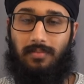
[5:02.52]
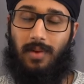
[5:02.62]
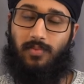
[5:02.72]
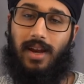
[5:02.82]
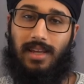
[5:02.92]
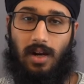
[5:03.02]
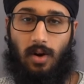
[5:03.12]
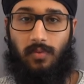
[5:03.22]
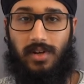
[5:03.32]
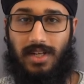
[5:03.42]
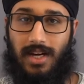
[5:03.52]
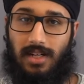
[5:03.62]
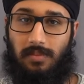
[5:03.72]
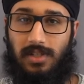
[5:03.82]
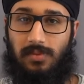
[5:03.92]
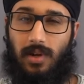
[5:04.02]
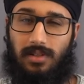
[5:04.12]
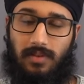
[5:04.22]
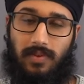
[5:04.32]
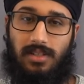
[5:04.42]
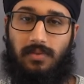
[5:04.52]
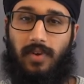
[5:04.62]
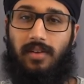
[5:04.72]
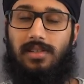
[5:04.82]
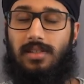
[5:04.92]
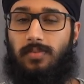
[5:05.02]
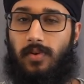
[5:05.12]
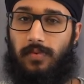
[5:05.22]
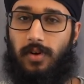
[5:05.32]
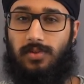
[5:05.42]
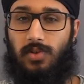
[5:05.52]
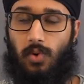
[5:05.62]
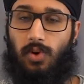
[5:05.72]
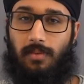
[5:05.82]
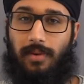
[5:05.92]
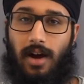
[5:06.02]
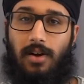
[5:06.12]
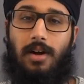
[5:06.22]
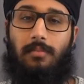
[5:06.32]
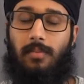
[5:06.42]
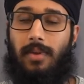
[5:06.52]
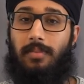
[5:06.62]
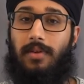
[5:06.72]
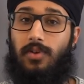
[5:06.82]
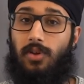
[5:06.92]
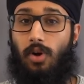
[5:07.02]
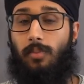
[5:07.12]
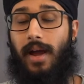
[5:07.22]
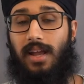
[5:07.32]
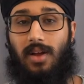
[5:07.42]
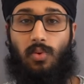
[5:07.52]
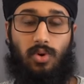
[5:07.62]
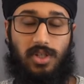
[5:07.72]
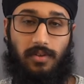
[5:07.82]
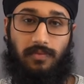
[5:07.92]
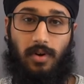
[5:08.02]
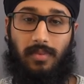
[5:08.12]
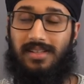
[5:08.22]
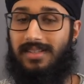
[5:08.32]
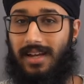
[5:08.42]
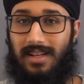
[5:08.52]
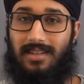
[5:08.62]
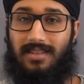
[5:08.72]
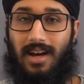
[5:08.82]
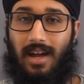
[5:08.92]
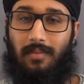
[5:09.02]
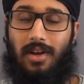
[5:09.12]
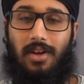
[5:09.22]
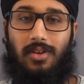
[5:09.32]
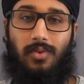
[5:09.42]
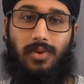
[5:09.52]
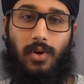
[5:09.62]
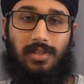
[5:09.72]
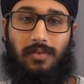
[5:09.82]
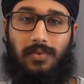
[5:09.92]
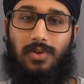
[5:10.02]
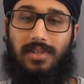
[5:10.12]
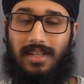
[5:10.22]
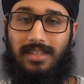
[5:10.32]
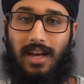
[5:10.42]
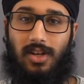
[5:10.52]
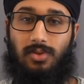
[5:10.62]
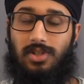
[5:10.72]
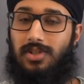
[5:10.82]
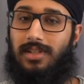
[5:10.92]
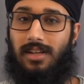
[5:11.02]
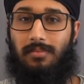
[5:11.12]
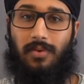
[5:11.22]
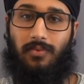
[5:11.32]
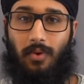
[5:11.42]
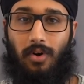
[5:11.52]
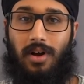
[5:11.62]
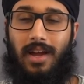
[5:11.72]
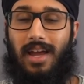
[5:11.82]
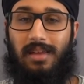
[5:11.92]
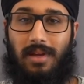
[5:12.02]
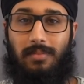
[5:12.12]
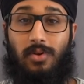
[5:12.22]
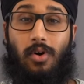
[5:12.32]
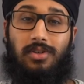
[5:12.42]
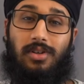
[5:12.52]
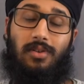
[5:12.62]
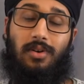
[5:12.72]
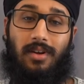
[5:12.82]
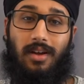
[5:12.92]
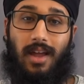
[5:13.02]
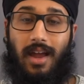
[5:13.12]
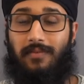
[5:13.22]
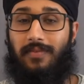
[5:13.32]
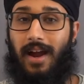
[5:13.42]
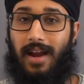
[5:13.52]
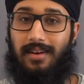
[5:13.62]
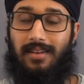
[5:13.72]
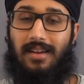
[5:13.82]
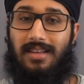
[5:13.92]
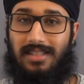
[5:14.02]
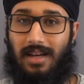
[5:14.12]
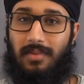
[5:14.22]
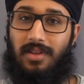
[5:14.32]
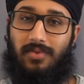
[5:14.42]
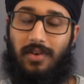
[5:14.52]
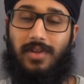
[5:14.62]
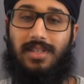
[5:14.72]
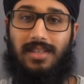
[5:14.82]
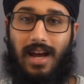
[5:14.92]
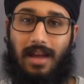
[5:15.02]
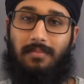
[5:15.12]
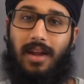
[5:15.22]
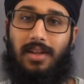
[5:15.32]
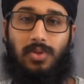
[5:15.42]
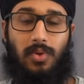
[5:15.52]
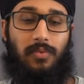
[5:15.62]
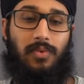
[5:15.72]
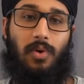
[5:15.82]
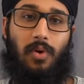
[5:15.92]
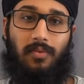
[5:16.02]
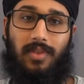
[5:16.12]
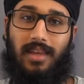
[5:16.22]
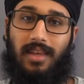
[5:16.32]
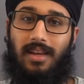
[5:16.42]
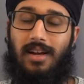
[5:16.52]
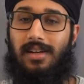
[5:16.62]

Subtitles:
my breakdown of A Changing Perspective. It's a very simple film to talk about, but maybe if you go back and watch the film a second time, you'll notice a few details which you didn't before, and maybe you'll also look and find some of the references I made to a few of the